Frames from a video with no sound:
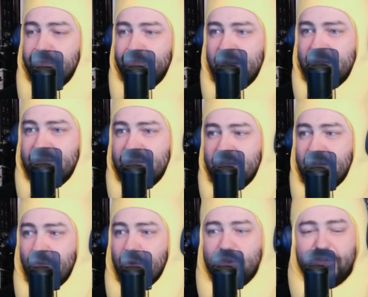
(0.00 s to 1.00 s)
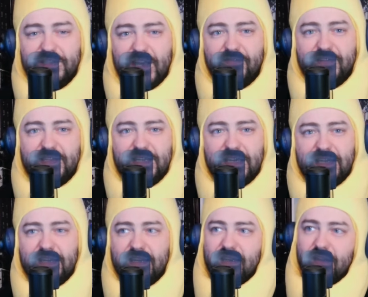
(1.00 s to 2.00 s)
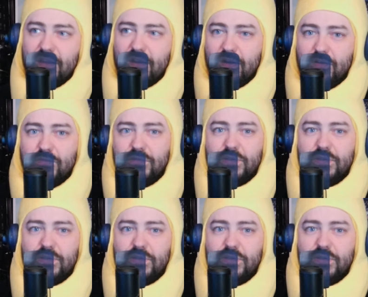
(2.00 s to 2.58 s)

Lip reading: But when you're 17, you know,